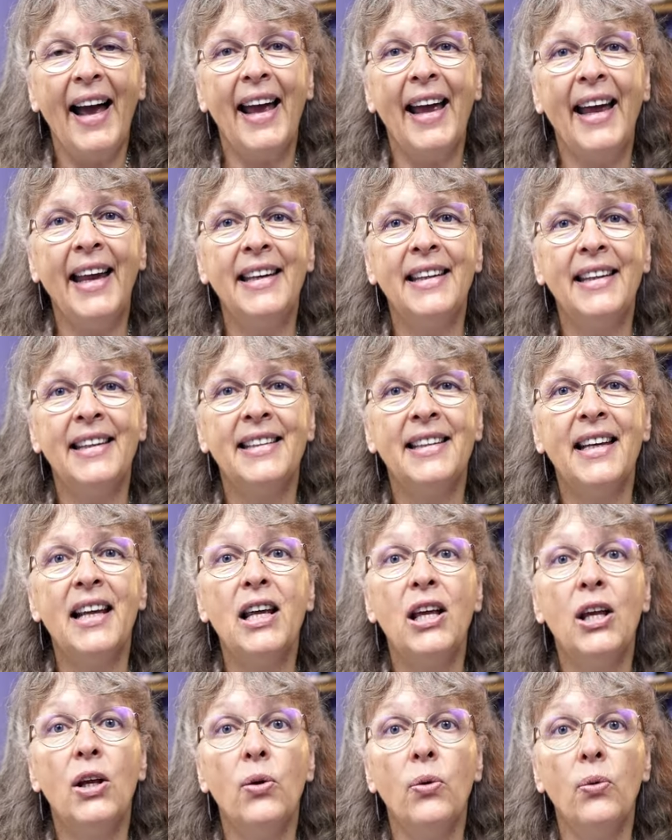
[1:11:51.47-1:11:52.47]
and
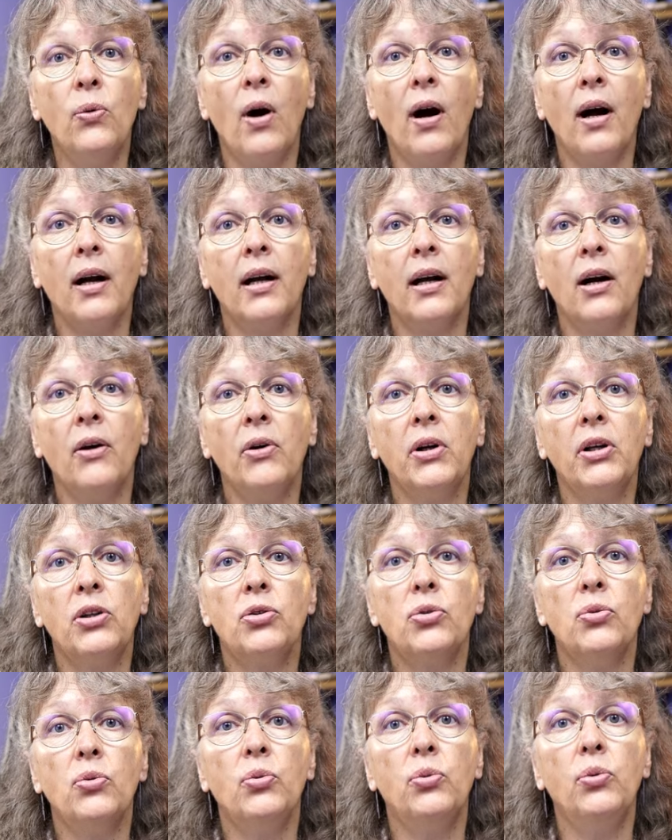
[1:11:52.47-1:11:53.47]
you are going
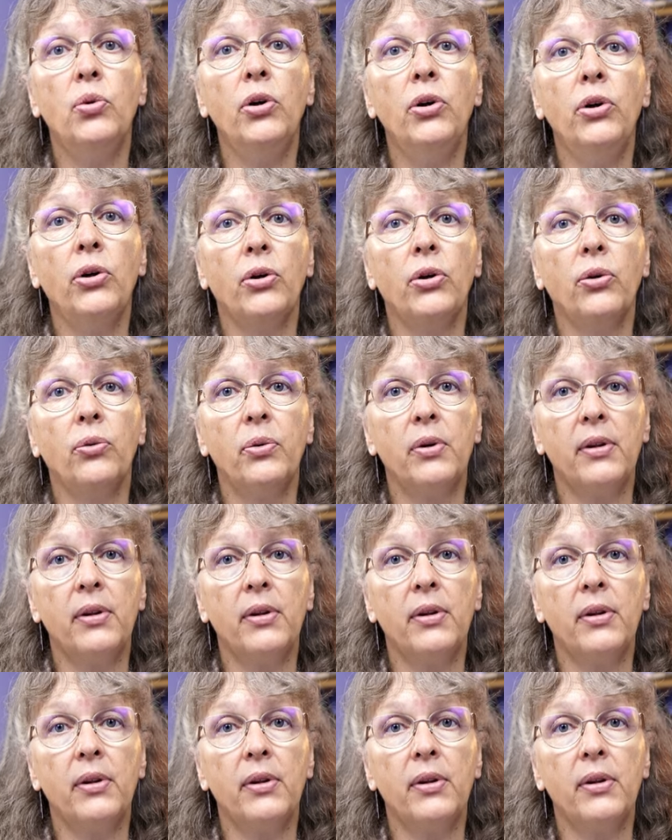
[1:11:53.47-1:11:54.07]
to work